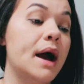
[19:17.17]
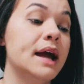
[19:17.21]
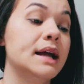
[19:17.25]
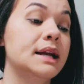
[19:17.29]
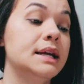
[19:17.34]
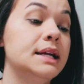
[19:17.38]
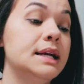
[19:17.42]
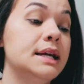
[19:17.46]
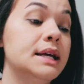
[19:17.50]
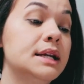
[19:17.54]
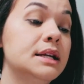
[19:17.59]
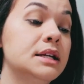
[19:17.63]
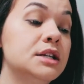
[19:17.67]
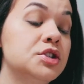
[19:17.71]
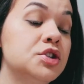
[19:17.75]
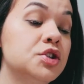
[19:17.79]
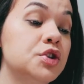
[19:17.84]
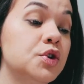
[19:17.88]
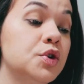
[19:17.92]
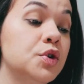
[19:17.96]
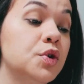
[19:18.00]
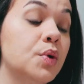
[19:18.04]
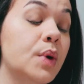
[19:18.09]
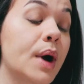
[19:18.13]
I need
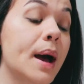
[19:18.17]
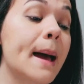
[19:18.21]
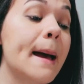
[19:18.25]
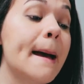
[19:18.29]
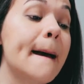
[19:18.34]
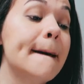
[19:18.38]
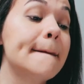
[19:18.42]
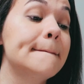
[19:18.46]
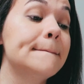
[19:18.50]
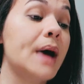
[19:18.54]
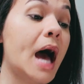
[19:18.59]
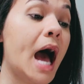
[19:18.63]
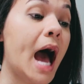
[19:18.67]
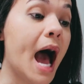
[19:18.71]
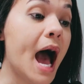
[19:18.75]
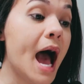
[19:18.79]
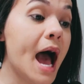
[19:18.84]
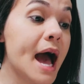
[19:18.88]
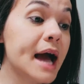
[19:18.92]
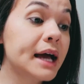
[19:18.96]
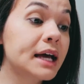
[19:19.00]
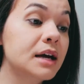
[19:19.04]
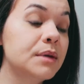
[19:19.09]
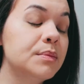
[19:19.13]
to
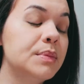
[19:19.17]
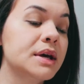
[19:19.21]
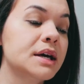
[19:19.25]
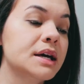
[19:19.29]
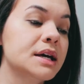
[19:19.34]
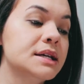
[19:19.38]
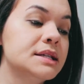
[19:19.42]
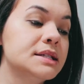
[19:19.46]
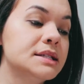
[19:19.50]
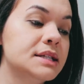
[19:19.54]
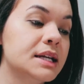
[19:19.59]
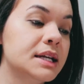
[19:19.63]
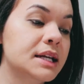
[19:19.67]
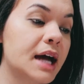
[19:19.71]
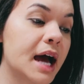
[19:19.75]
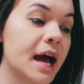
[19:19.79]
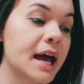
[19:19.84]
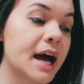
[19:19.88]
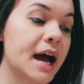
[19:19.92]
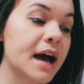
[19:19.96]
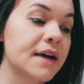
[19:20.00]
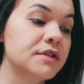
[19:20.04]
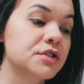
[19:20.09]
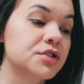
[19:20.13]
pack because
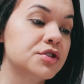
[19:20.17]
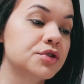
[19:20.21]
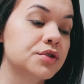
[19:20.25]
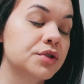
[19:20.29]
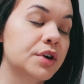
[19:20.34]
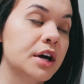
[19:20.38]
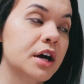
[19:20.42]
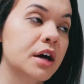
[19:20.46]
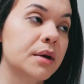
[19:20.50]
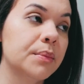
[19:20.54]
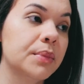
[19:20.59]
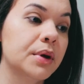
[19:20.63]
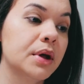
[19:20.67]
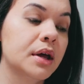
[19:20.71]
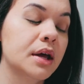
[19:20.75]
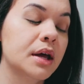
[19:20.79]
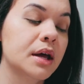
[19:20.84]
tonight I have a trip.